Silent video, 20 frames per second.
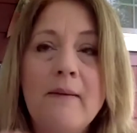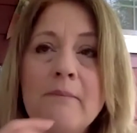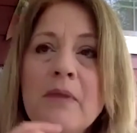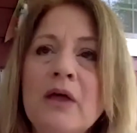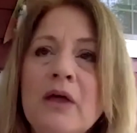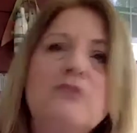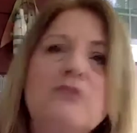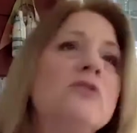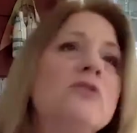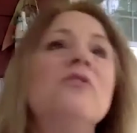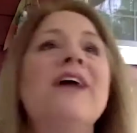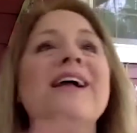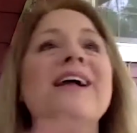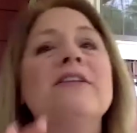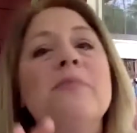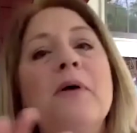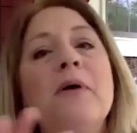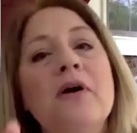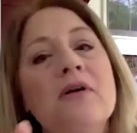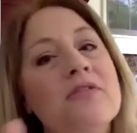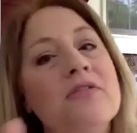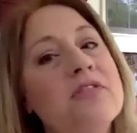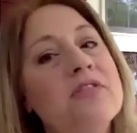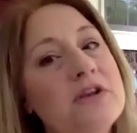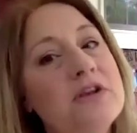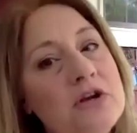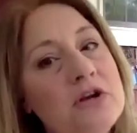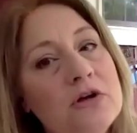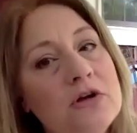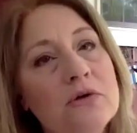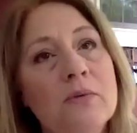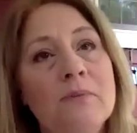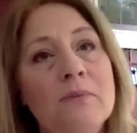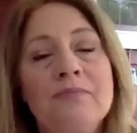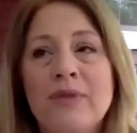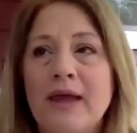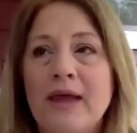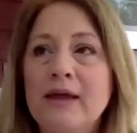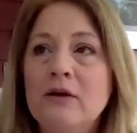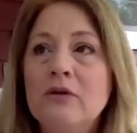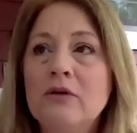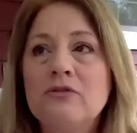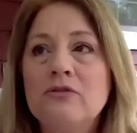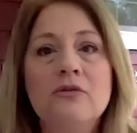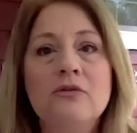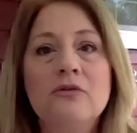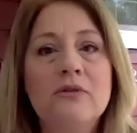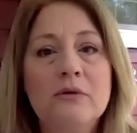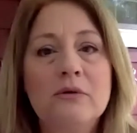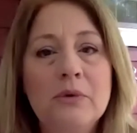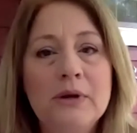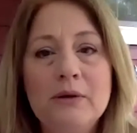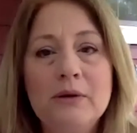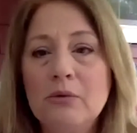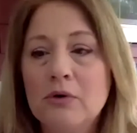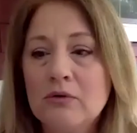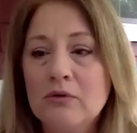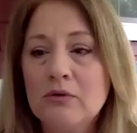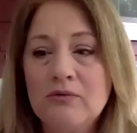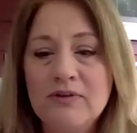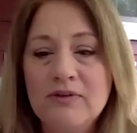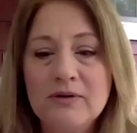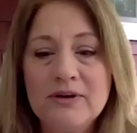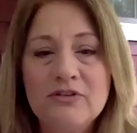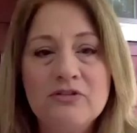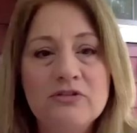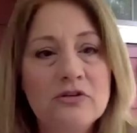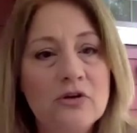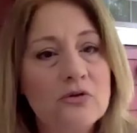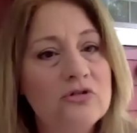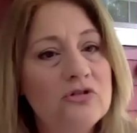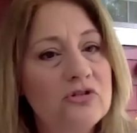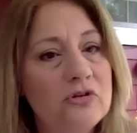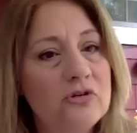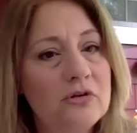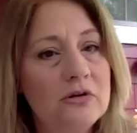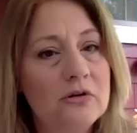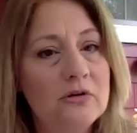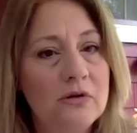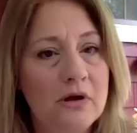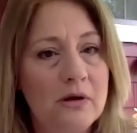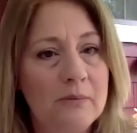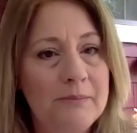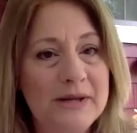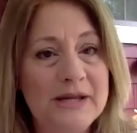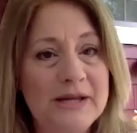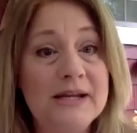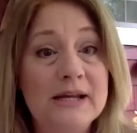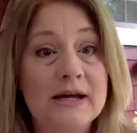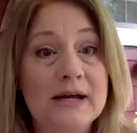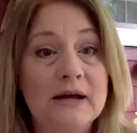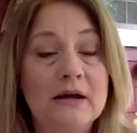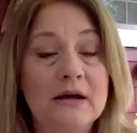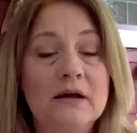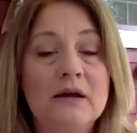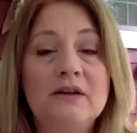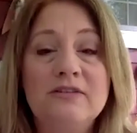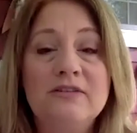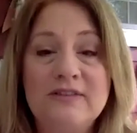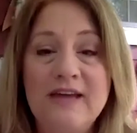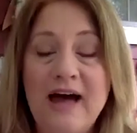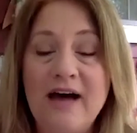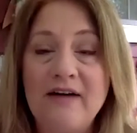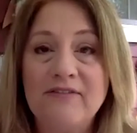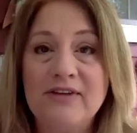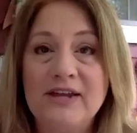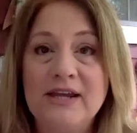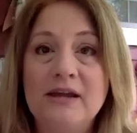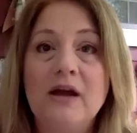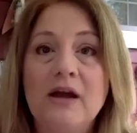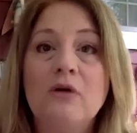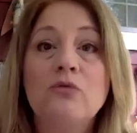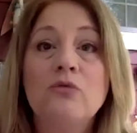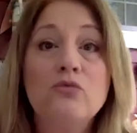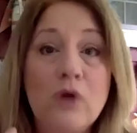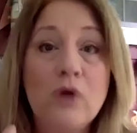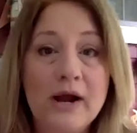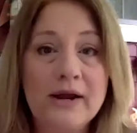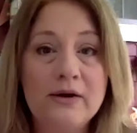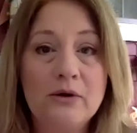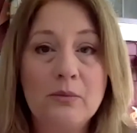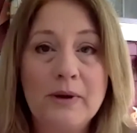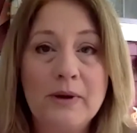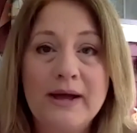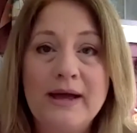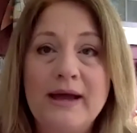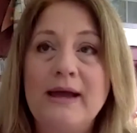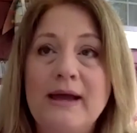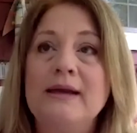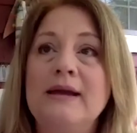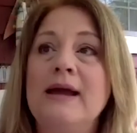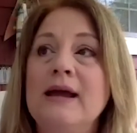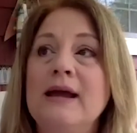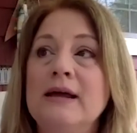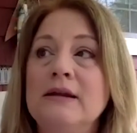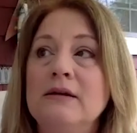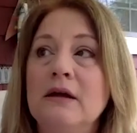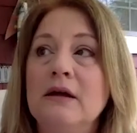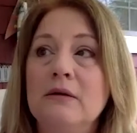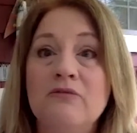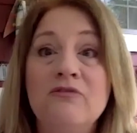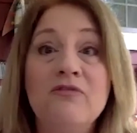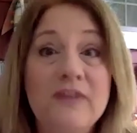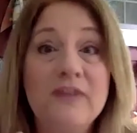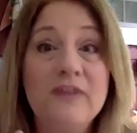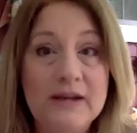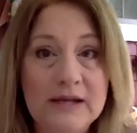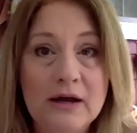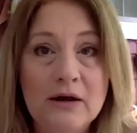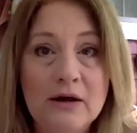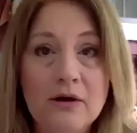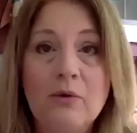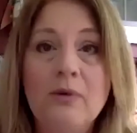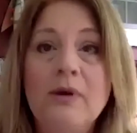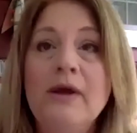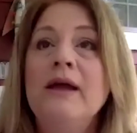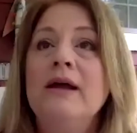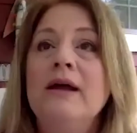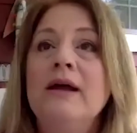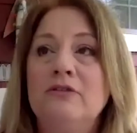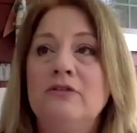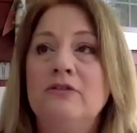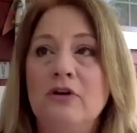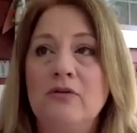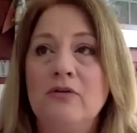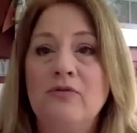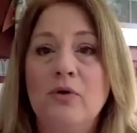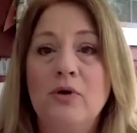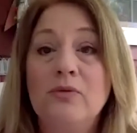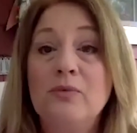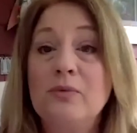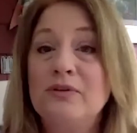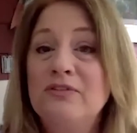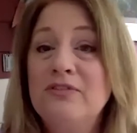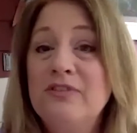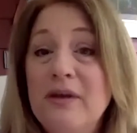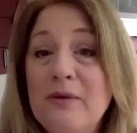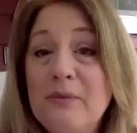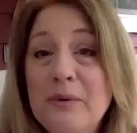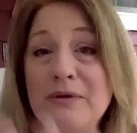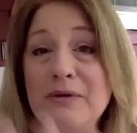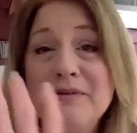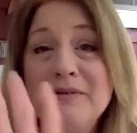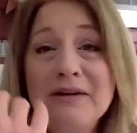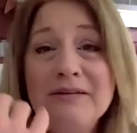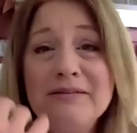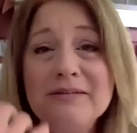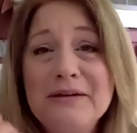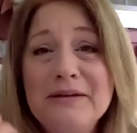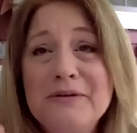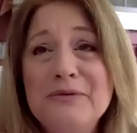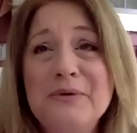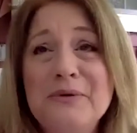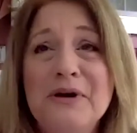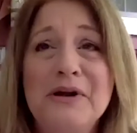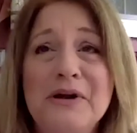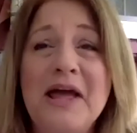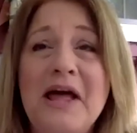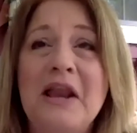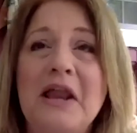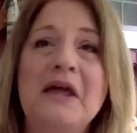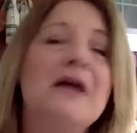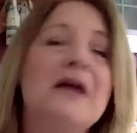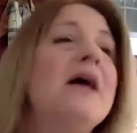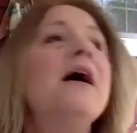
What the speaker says: So that's part of the new, and also that we were very social media savvy right away, and video and so forth, which segues nicely into our gala.